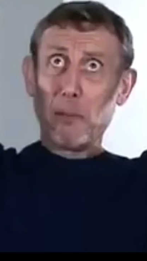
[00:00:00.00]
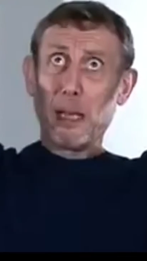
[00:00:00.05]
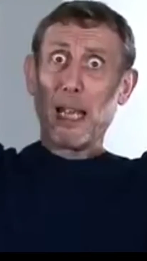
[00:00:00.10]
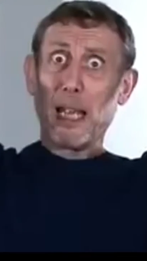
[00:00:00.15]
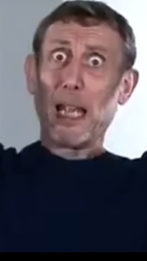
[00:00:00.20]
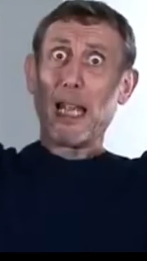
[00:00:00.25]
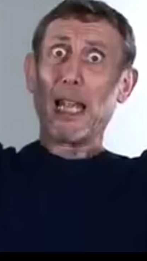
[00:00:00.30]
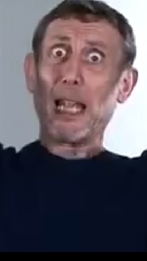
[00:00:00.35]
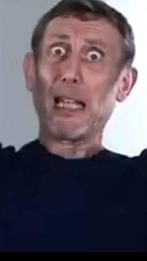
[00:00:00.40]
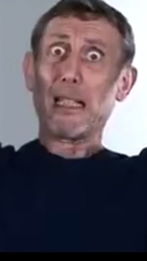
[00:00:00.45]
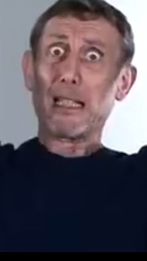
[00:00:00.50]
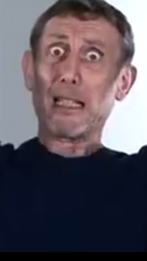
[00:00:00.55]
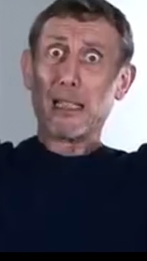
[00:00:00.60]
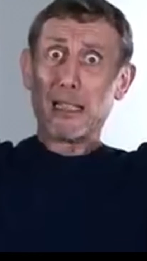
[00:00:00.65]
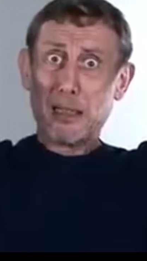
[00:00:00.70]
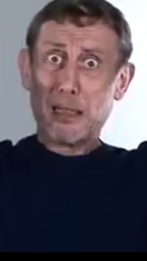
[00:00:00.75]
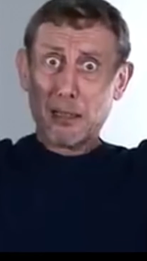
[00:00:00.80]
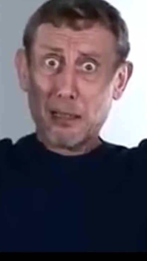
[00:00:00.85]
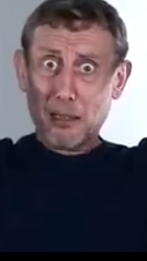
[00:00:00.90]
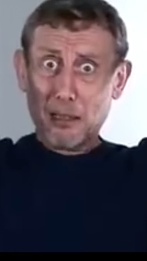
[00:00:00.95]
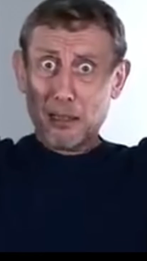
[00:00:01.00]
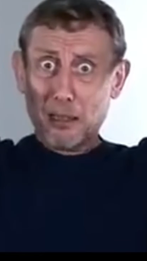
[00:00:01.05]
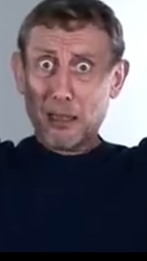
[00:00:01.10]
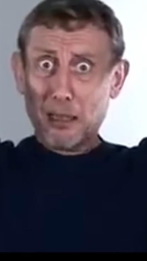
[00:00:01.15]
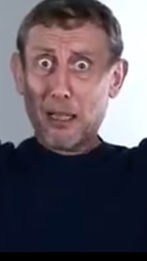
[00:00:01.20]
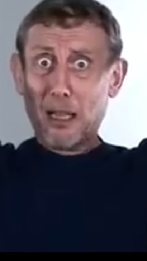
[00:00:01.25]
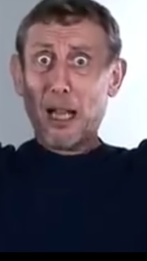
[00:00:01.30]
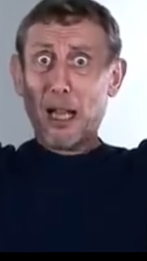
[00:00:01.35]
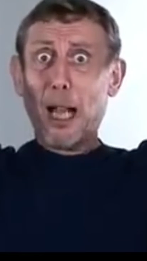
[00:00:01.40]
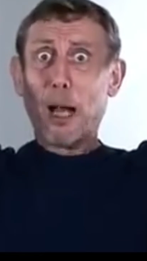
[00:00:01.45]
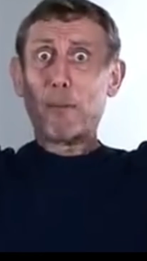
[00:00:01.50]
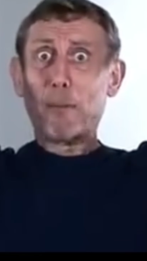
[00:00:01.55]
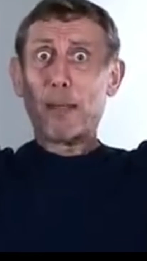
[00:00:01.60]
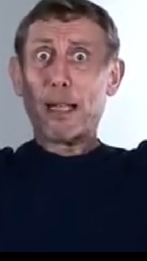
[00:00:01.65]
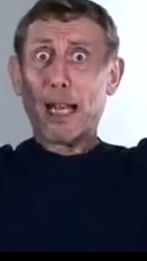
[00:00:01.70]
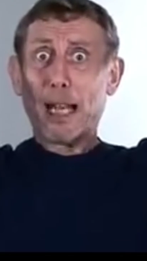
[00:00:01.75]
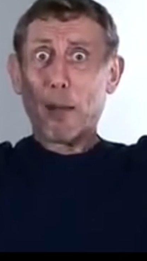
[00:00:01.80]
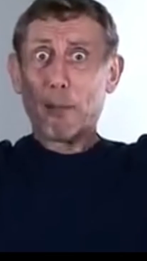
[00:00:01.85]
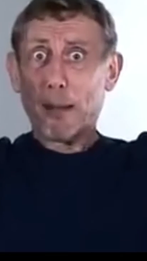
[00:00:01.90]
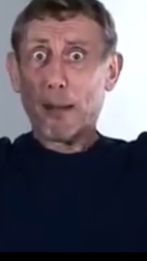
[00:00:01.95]
"Miss, I've
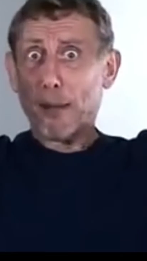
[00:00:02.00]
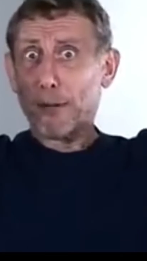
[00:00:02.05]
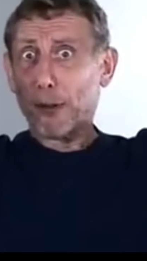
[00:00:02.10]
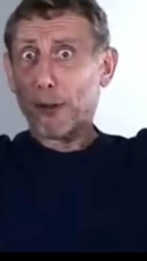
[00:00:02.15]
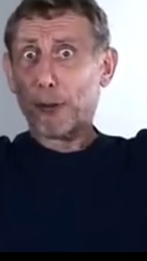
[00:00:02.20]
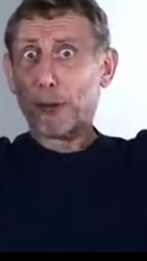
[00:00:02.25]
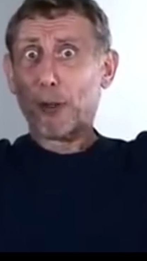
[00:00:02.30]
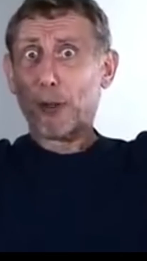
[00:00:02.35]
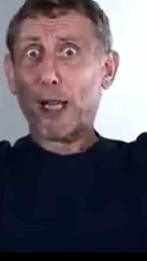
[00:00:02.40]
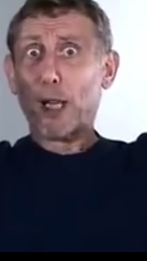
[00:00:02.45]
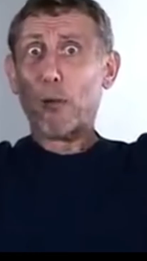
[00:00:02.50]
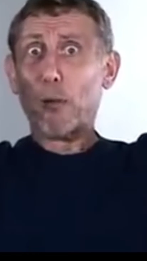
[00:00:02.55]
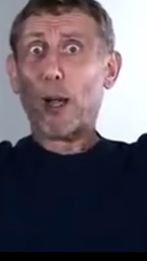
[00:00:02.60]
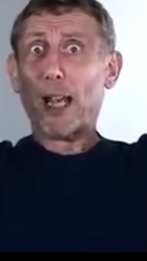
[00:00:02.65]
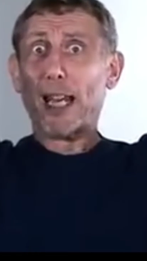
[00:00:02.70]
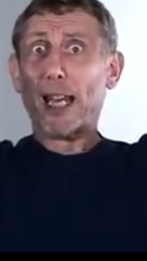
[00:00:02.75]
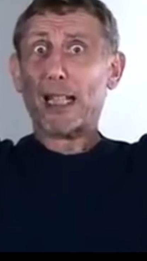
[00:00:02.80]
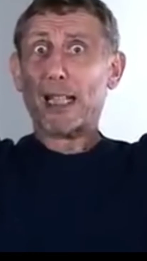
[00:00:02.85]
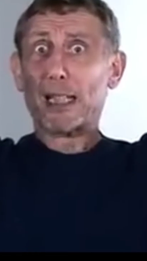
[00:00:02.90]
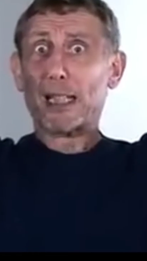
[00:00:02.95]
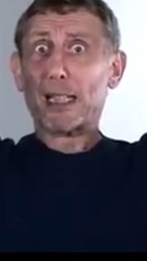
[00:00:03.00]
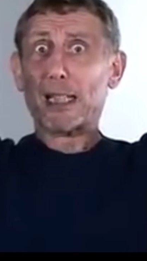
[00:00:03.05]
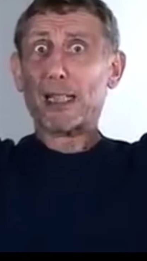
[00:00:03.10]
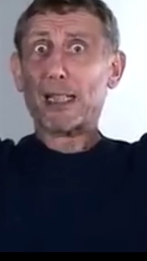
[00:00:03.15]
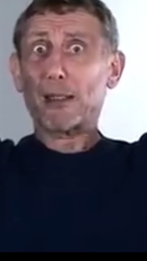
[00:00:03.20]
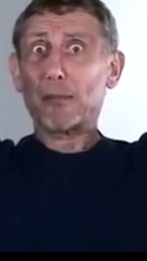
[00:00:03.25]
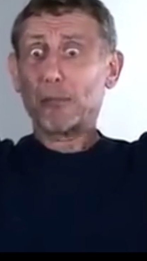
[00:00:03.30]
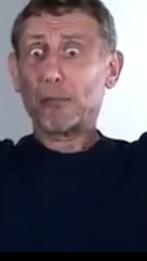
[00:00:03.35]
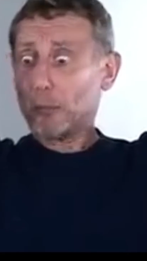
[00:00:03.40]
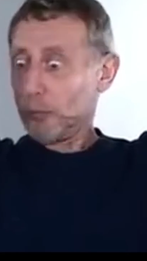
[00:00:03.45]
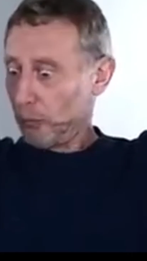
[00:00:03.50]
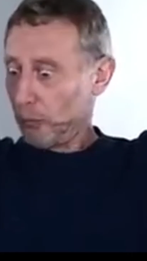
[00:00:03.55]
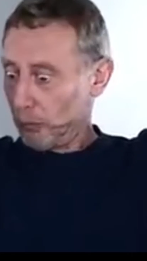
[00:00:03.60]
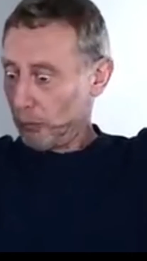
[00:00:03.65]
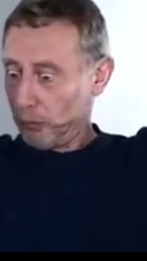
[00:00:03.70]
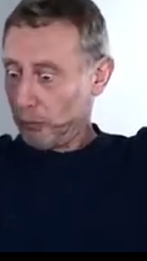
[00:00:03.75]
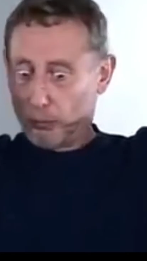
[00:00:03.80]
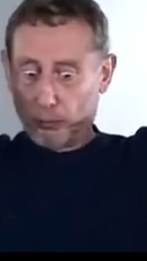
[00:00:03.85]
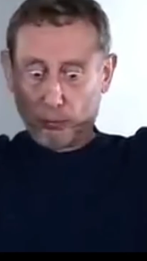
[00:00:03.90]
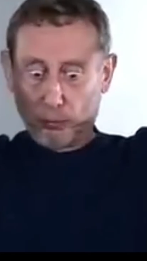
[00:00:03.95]
been up here for 3 weeks.
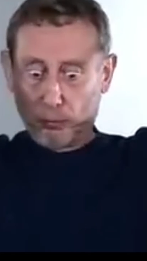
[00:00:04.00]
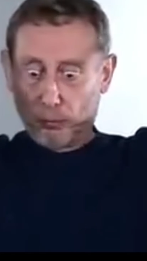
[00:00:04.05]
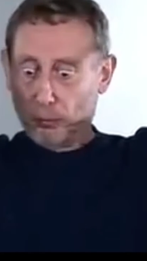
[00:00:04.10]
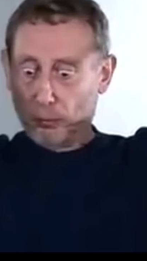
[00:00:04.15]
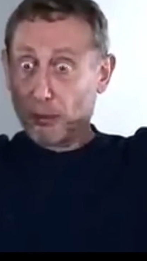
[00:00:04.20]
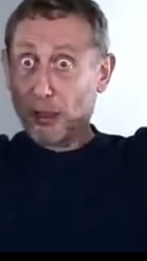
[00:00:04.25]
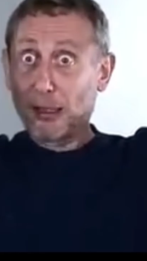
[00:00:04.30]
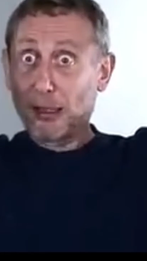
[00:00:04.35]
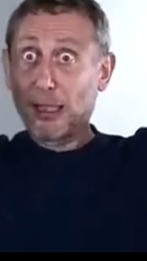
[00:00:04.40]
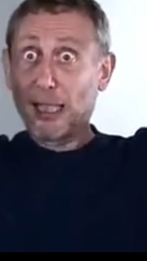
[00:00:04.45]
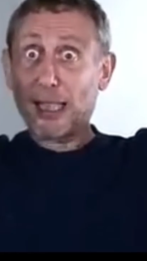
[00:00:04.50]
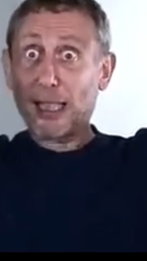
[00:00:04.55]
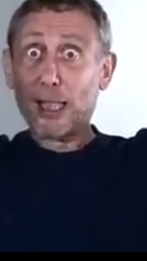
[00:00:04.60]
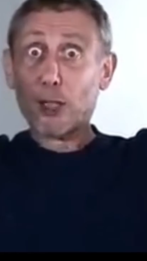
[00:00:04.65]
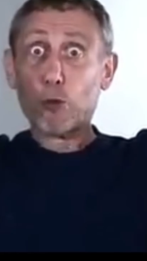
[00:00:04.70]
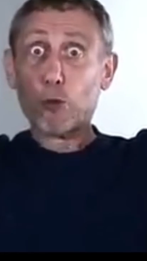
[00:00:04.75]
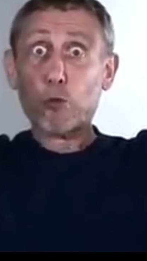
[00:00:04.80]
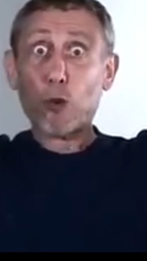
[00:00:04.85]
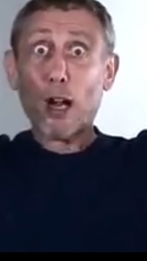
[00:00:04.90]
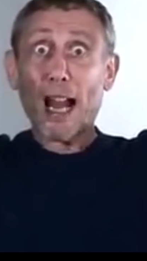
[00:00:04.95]
And there's